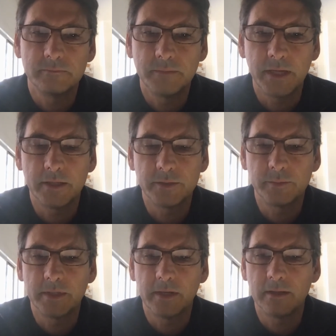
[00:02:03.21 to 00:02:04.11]

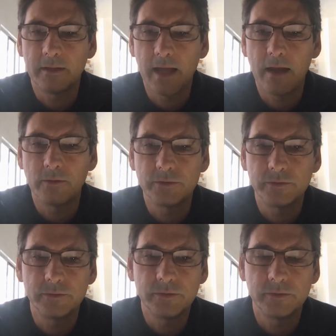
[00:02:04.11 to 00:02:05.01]
Management allows
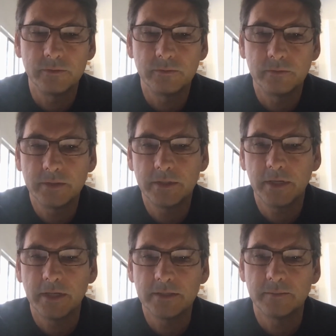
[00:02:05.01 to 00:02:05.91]
you to
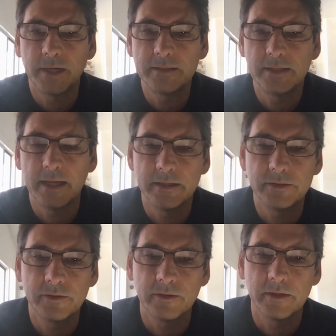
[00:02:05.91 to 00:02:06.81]
customize that
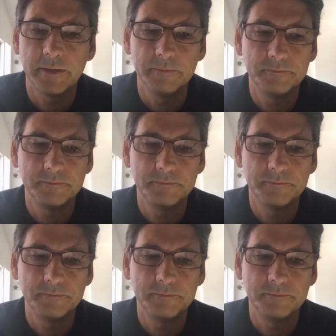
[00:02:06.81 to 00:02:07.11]
internally.